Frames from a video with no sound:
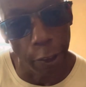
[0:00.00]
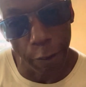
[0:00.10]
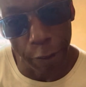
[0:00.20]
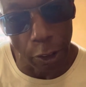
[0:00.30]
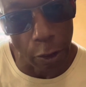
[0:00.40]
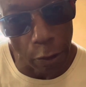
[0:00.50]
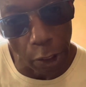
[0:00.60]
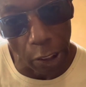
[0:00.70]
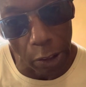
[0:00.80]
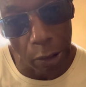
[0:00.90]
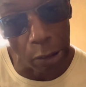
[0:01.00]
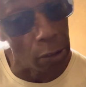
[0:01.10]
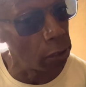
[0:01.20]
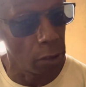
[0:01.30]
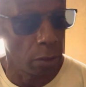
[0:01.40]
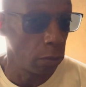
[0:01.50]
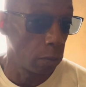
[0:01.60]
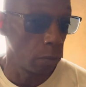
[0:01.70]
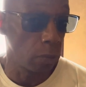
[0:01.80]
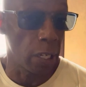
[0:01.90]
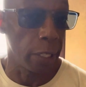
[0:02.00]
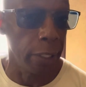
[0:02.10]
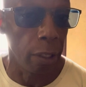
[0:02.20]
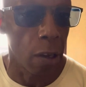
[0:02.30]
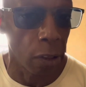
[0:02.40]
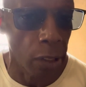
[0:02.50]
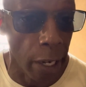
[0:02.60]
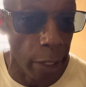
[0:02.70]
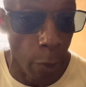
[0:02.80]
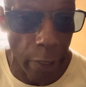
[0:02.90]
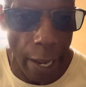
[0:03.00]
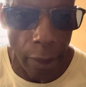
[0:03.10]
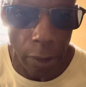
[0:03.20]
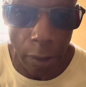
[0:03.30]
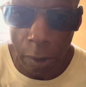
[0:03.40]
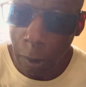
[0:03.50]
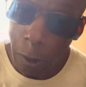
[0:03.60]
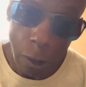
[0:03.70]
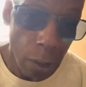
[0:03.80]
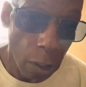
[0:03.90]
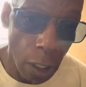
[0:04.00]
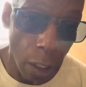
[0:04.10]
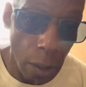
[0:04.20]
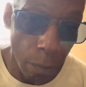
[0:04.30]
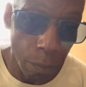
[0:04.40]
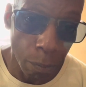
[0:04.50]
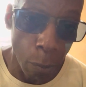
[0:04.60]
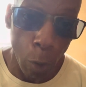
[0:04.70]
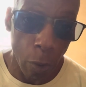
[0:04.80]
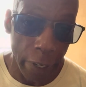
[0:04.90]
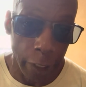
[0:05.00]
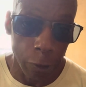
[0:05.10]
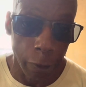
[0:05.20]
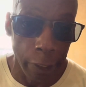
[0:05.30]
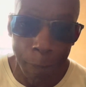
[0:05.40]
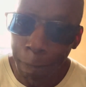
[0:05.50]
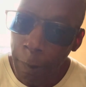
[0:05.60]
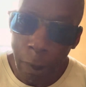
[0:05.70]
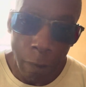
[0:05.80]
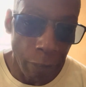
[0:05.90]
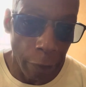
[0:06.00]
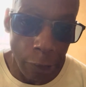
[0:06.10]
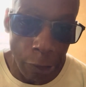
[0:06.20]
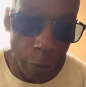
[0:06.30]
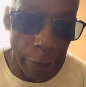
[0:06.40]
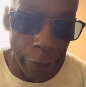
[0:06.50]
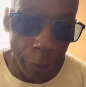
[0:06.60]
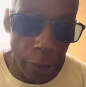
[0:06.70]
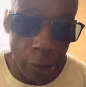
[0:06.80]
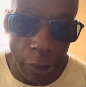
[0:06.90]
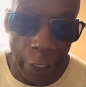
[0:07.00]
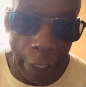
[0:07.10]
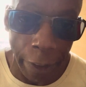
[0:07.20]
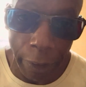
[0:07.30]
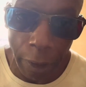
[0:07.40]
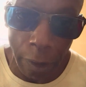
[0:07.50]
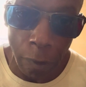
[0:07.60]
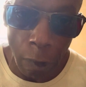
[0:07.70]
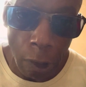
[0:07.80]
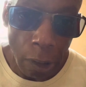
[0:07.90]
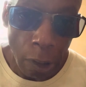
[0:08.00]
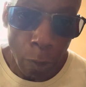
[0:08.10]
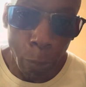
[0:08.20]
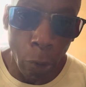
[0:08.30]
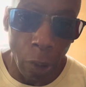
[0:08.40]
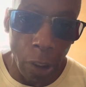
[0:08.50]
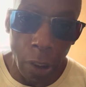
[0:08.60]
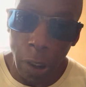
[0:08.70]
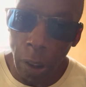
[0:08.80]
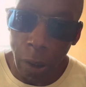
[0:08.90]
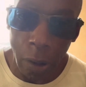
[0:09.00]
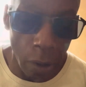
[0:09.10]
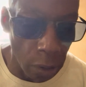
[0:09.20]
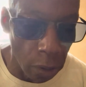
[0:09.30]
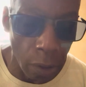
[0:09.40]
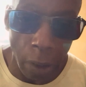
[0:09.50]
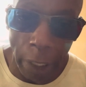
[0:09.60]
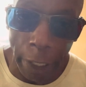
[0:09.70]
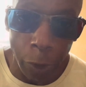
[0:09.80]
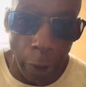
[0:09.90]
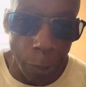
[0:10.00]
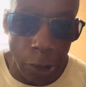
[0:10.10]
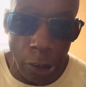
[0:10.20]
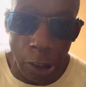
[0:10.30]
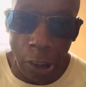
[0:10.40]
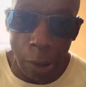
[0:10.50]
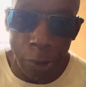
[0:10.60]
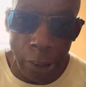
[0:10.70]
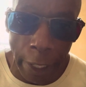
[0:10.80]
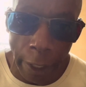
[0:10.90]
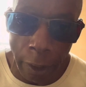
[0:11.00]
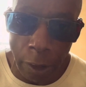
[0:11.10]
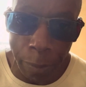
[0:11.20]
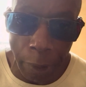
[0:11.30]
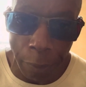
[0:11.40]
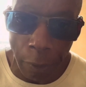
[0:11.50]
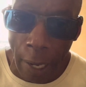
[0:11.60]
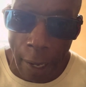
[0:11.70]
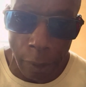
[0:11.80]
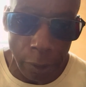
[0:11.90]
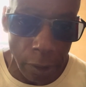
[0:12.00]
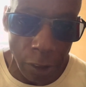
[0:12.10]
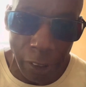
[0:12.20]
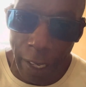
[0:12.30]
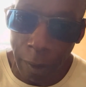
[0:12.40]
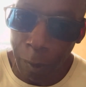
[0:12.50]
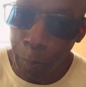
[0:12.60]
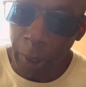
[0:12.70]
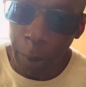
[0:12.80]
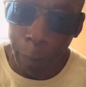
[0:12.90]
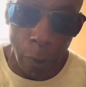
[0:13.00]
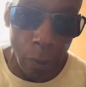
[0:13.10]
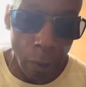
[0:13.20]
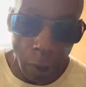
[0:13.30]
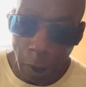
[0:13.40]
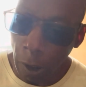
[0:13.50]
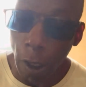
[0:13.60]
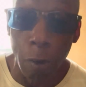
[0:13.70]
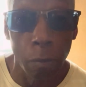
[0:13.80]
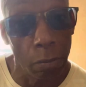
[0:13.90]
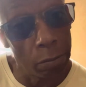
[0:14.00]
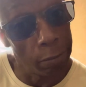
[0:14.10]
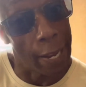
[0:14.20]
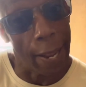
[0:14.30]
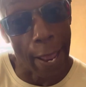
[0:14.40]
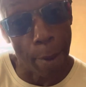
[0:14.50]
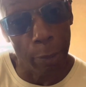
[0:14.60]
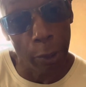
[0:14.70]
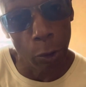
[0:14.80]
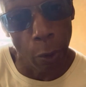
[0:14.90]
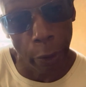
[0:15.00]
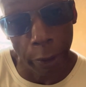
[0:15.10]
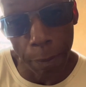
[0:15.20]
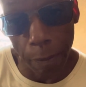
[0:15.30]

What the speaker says: the physical things, you know, because I did all kind of modalities. Mobile x-ray, very strenuous. You're carrying, pulling the x-ray machine upstairs in people's houses. You got people, you know, not ambulatory.